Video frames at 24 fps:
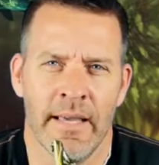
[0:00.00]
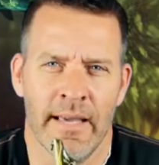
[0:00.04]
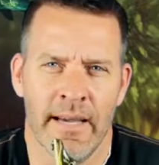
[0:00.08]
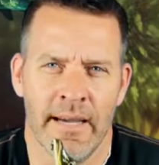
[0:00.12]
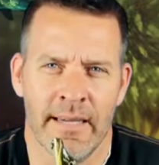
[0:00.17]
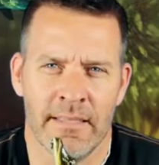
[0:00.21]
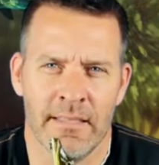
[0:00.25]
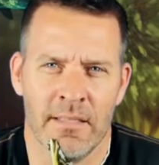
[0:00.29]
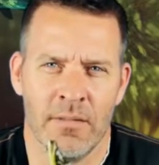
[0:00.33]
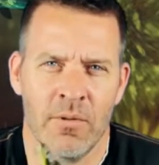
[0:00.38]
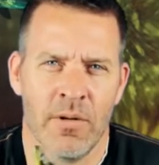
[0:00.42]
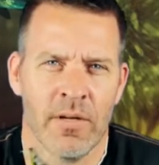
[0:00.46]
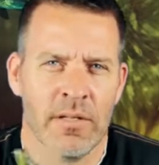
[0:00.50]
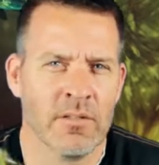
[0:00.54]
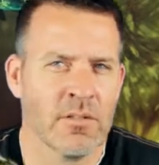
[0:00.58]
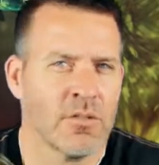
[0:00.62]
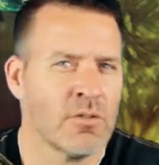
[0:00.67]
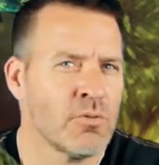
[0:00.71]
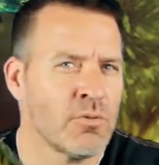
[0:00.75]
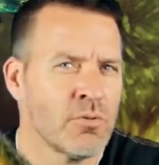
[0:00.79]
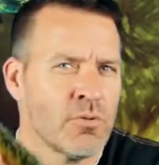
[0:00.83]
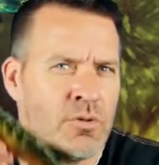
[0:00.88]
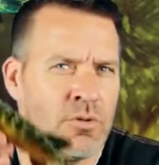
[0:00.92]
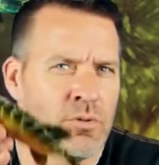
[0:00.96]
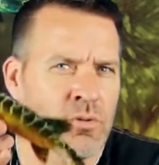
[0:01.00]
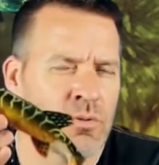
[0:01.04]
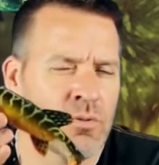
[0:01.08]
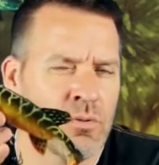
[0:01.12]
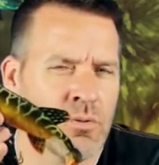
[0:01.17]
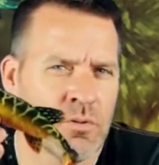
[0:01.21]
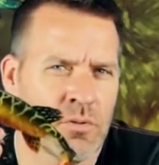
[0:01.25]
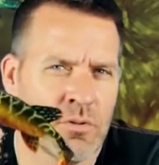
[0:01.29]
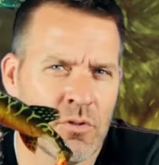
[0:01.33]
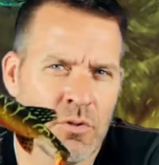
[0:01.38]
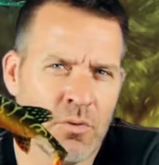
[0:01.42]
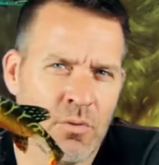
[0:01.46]
guys, I want to introduce
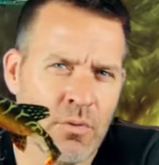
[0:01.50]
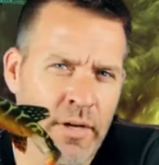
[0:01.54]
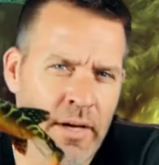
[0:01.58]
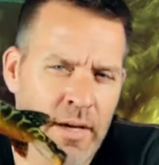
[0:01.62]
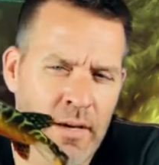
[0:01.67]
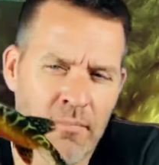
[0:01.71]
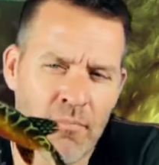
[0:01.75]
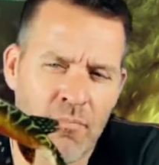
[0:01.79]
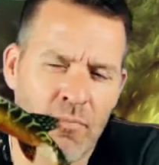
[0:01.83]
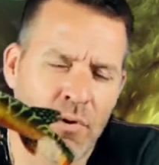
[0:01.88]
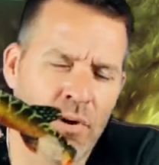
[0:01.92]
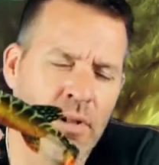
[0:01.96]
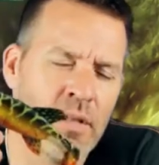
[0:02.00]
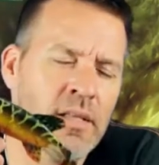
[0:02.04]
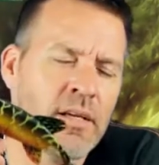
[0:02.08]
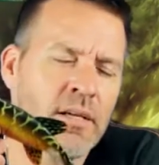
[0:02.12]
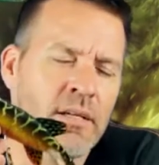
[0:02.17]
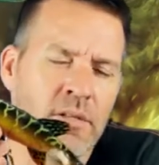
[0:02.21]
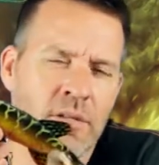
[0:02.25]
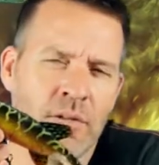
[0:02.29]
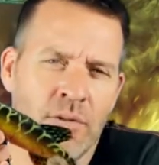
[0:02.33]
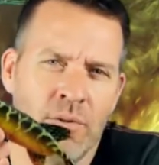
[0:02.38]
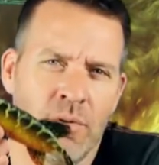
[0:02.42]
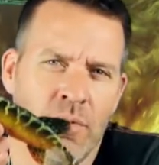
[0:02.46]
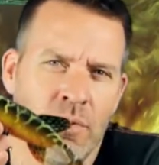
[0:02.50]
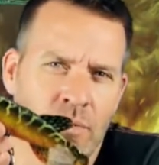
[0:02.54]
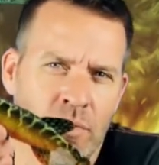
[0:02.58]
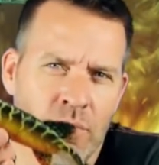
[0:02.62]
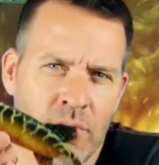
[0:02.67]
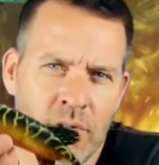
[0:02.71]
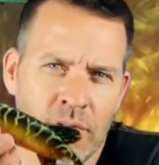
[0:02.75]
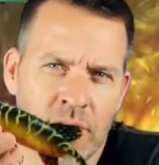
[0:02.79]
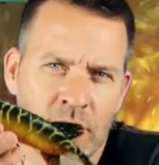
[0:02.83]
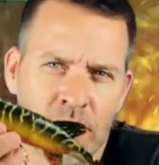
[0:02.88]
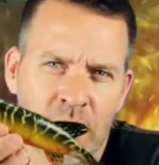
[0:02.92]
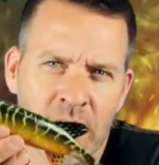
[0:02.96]
you to a brilliant new
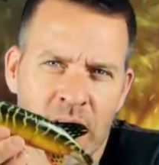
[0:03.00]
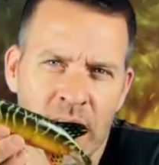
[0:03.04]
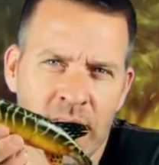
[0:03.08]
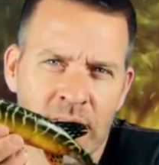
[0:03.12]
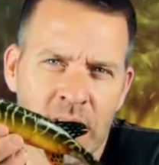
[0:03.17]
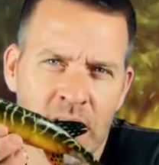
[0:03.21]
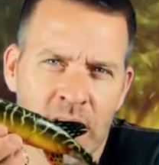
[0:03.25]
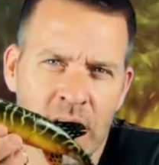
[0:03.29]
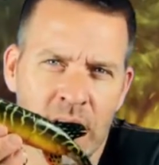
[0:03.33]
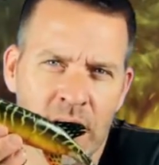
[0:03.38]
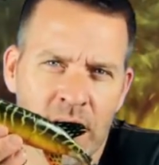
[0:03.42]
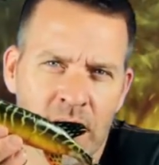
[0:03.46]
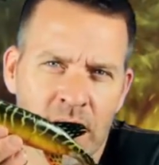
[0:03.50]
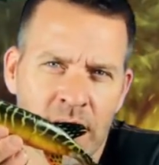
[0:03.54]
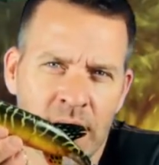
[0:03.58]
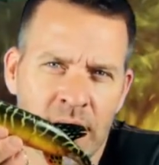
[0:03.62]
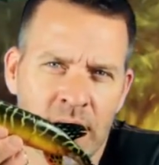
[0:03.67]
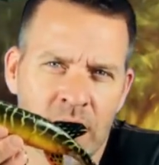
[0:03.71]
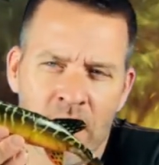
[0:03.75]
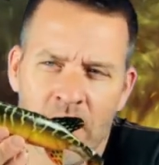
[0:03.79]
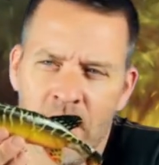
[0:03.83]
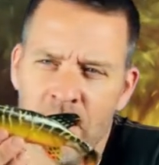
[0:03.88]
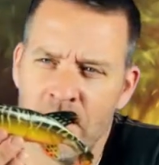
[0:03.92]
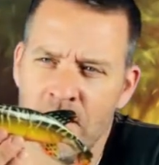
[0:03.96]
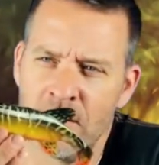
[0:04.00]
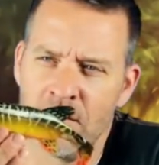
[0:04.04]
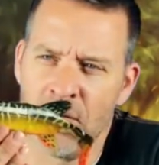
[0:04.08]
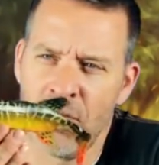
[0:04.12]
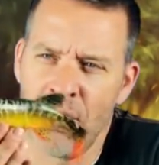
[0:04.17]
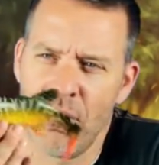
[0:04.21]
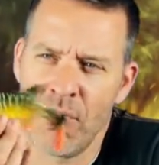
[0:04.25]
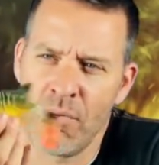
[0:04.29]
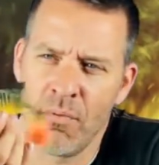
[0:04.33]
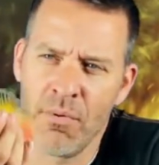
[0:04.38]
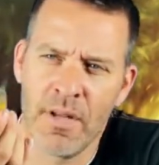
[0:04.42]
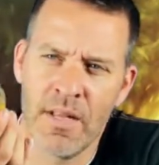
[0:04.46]
lure from Savage Gear. It's a
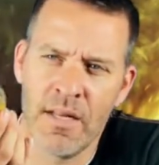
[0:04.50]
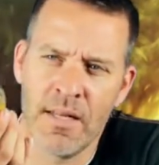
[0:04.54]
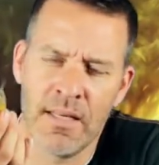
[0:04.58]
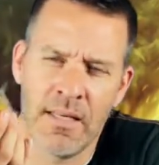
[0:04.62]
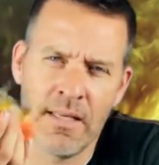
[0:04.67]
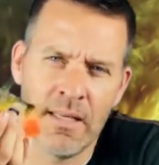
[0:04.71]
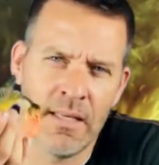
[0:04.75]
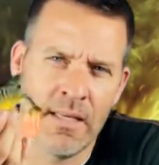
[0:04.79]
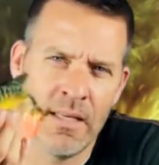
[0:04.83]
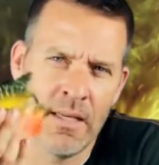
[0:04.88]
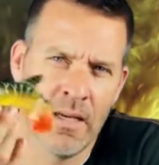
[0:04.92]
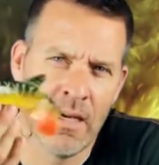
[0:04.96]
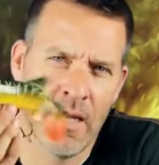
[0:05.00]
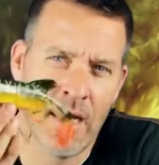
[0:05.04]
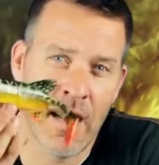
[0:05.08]
3D